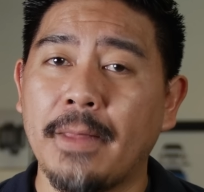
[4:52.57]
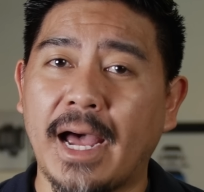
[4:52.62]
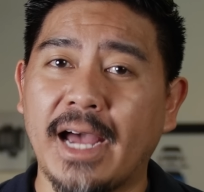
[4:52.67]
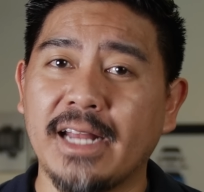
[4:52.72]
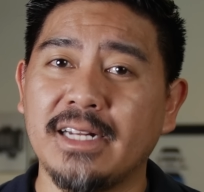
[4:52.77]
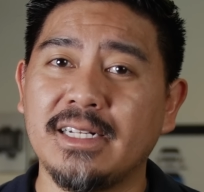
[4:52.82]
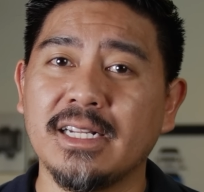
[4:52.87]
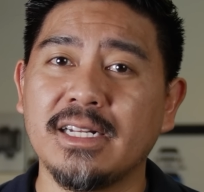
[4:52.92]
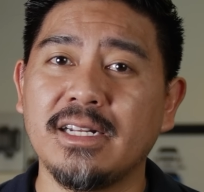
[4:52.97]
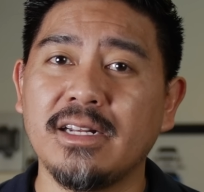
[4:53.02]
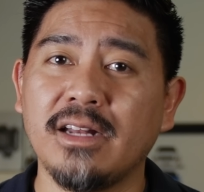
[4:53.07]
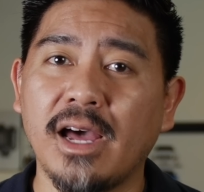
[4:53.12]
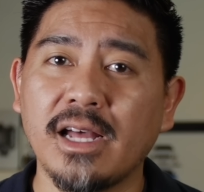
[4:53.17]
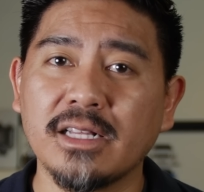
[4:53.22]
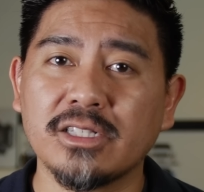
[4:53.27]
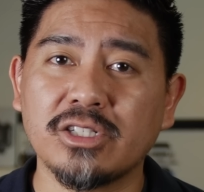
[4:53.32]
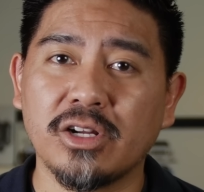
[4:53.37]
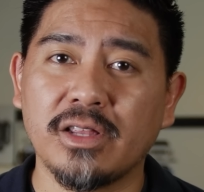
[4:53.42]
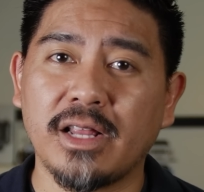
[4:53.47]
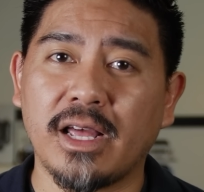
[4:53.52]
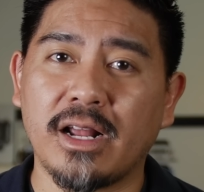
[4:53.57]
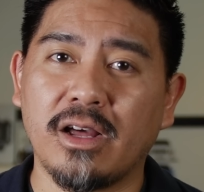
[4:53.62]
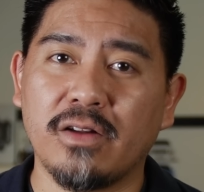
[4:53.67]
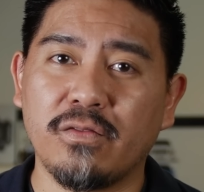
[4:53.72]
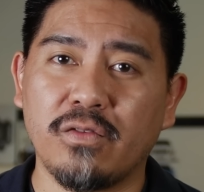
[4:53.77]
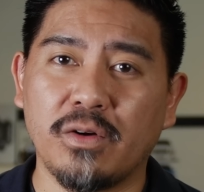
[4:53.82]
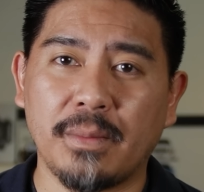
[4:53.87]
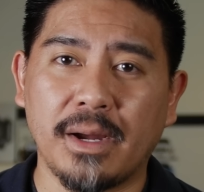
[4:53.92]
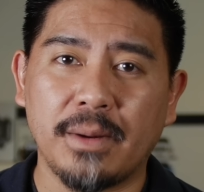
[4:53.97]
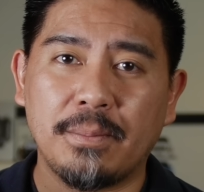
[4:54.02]
I did not turn that on
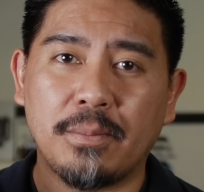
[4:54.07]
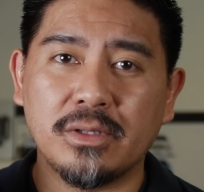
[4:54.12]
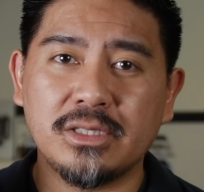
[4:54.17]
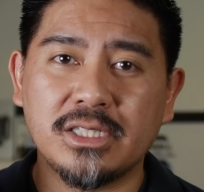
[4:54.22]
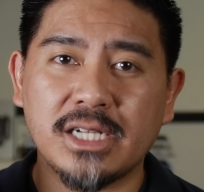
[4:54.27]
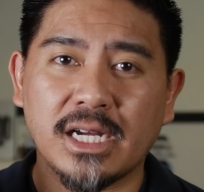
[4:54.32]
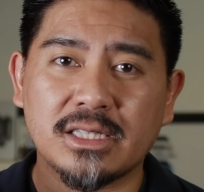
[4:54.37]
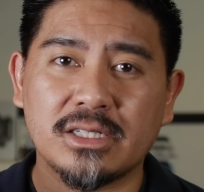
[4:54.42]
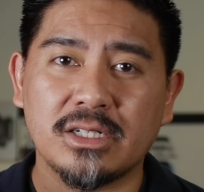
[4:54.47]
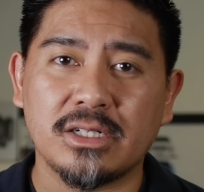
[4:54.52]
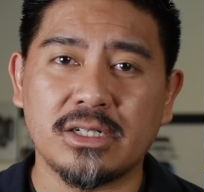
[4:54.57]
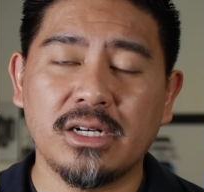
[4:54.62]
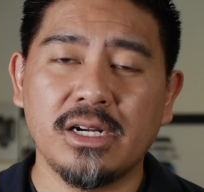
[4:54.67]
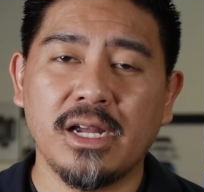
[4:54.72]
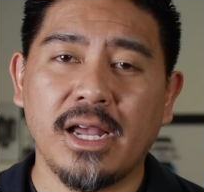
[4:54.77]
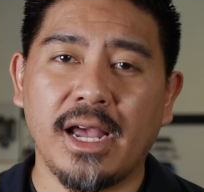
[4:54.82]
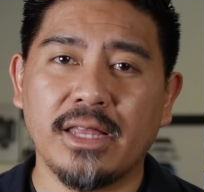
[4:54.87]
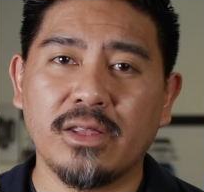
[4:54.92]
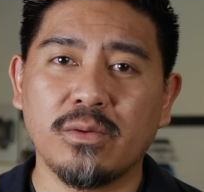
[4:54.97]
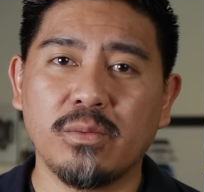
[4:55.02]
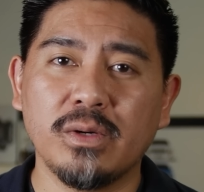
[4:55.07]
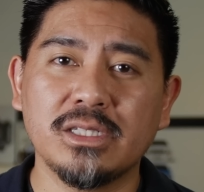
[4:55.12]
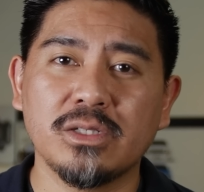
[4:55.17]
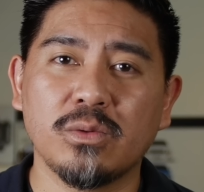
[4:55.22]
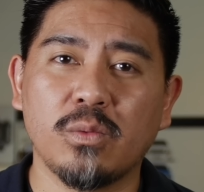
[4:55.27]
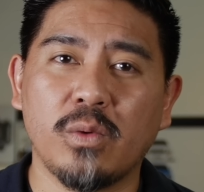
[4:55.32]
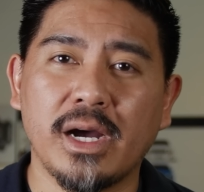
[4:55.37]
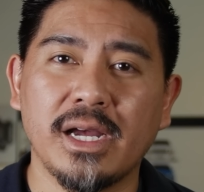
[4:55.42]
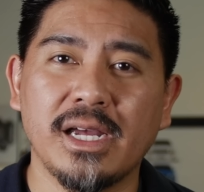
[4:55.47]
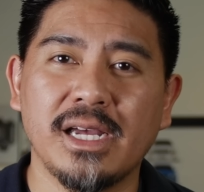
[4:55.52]
for my projector, and the
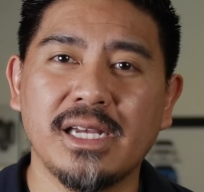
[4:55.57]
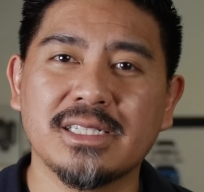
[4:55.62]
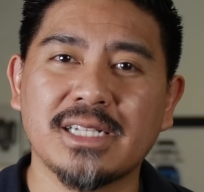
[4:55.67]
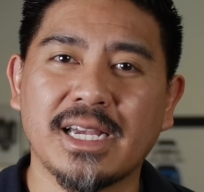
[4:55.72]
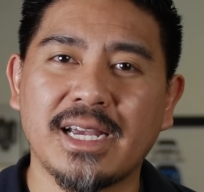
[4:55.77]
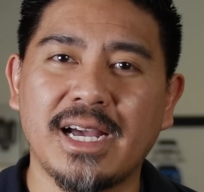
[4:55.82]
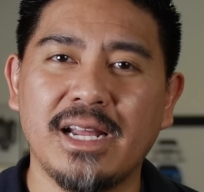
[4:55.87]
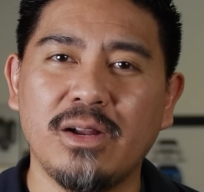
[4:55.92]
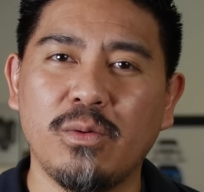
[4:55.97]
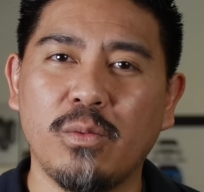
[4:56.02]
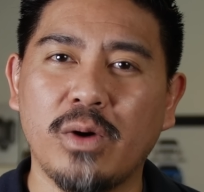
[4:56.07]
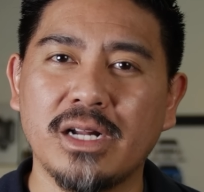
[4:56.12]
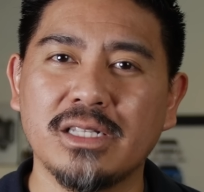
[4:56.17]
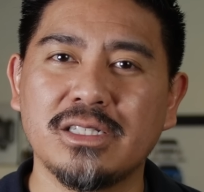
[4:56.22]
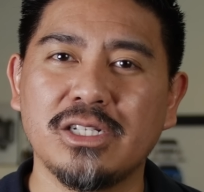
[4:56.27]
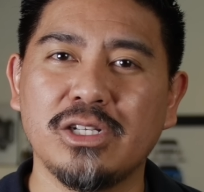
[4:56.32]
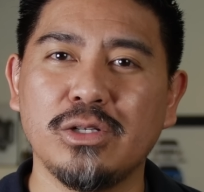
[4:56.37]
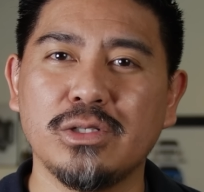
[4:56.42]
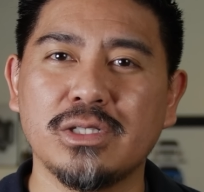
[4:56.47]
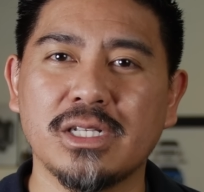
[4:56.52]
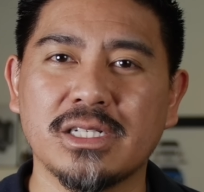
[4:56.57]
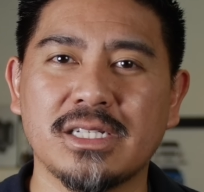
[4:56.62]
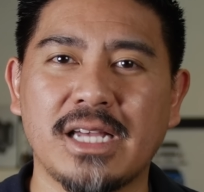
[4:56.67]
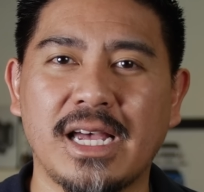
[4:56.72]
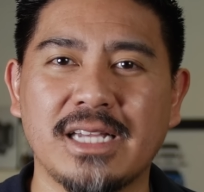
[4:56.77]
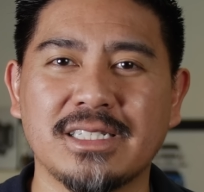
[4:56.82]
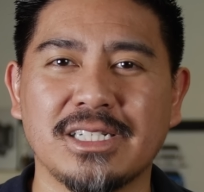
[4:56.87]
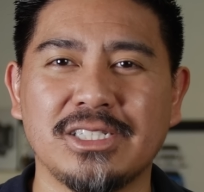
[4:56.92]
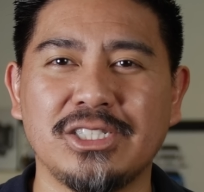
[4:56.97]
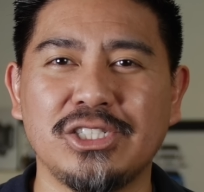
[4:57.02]
reason why is I kind of wanted to use this
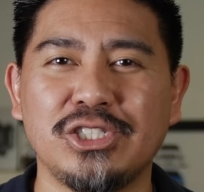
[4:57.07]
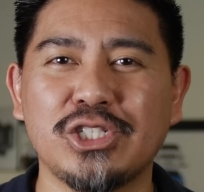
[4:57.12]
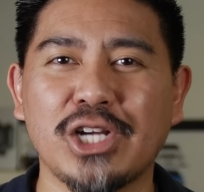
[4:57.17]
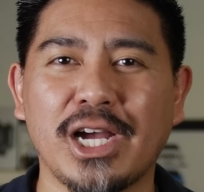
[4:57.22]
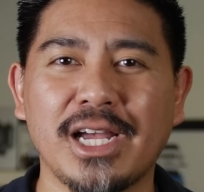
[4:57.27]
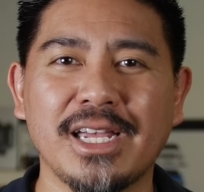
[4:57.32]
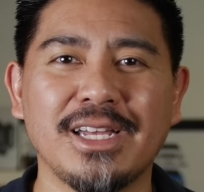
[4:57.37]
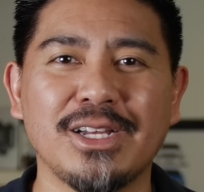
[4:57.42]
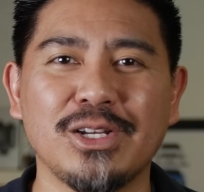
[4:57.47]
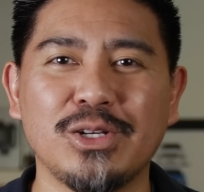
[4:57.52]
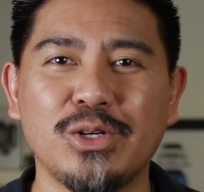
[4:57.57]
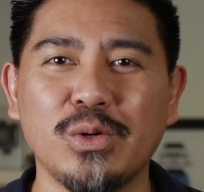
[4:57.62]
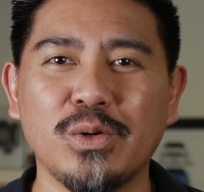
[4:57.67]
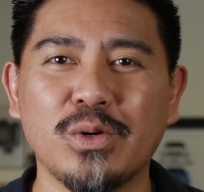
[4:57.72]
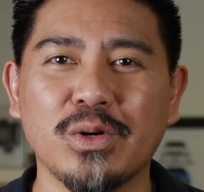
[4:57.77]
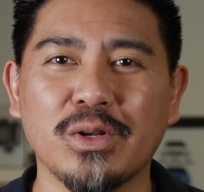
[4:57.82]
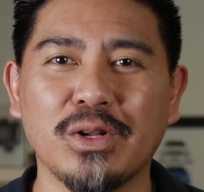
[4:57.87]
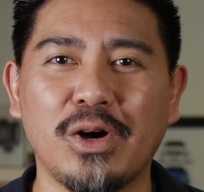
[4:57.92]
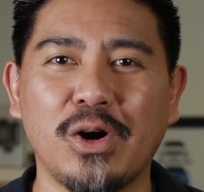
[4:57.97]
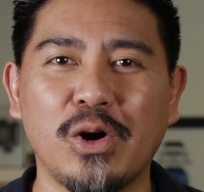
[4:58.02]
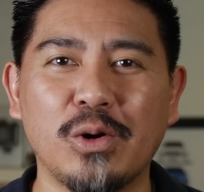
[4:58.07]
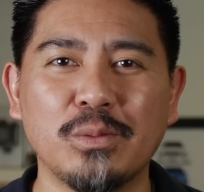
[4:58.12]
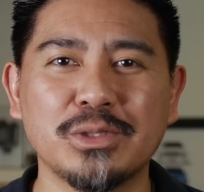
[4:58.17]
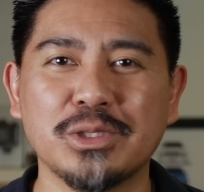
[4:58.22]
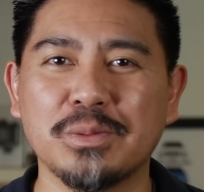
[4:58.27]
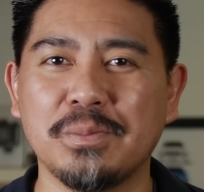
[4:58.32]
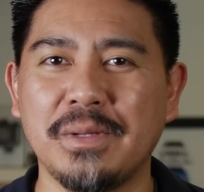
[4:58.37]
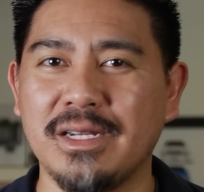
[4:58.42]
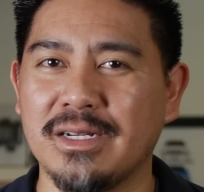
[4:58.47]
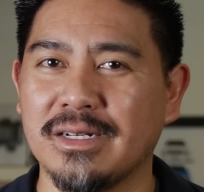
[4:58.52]
as a giant Google Home
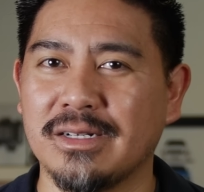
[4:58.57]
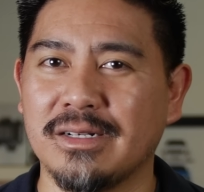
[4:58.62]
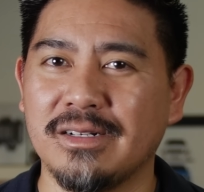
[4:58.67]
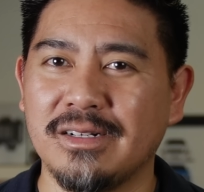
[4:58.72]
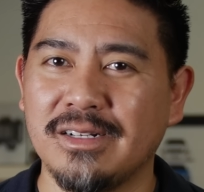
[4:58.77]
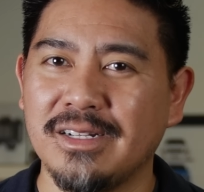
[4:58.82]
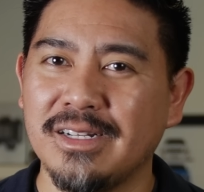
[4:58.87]
speaker.